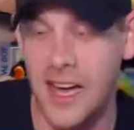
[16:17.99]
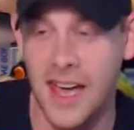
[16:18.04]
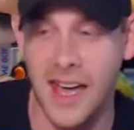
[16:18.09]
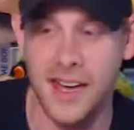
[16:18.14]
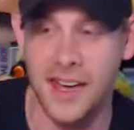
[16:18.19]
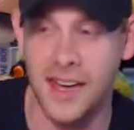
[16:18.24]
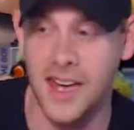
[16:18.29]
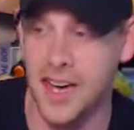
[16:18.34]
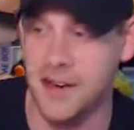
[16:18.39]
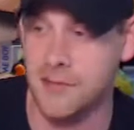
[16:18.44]

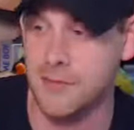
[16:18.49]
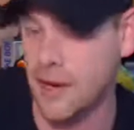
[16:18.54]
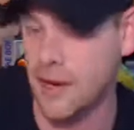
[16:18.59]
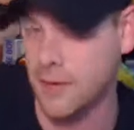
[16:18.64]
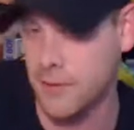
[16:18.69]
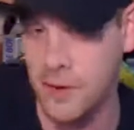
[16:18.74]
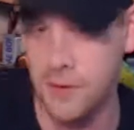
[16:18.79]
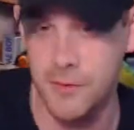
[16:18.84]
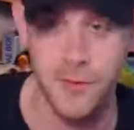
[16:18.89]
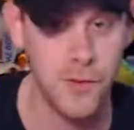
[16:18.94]
And
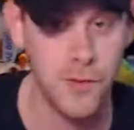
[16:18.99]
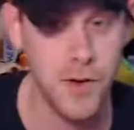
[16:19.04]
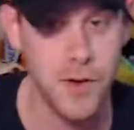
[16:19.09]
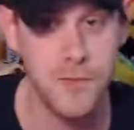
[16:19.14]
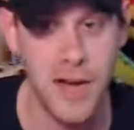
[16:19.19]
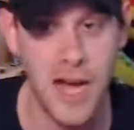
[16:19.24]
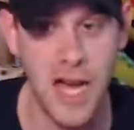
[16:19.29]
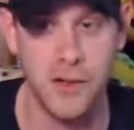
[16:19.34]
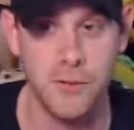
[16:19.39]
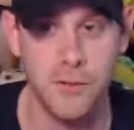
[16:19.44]
but we're
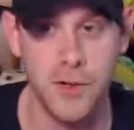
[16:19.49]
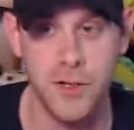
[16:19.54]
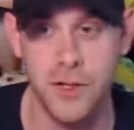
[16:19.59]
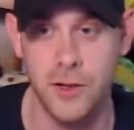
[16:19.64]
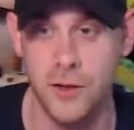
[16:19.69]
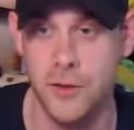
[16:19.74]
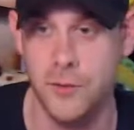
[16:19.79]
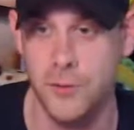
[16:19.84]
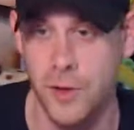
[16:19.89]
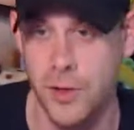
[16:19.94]
back. We're
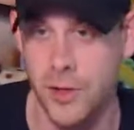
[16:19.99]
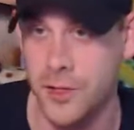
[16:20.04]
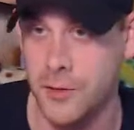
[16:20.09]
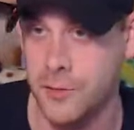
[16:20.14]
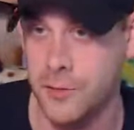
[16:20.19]
doing work.